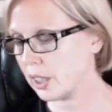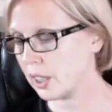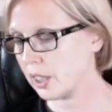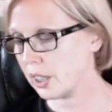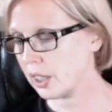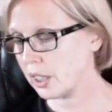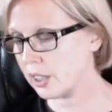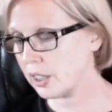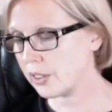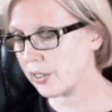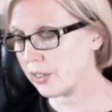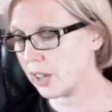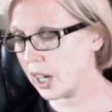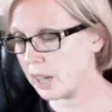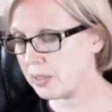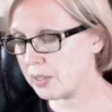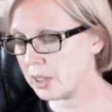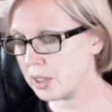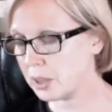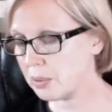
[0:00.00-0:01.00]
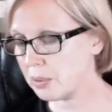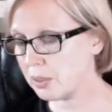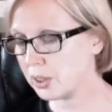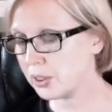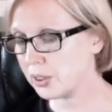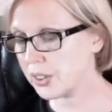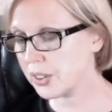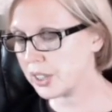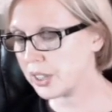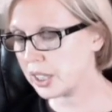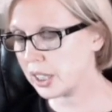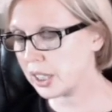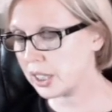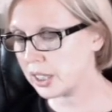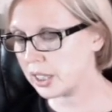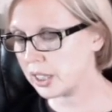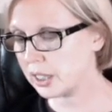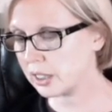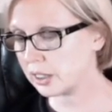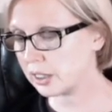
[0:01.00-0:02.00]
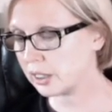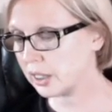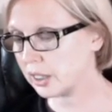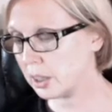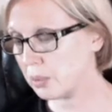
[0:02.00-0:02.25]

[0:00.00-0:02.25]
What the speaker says: It arrived in the middle of the night. He'd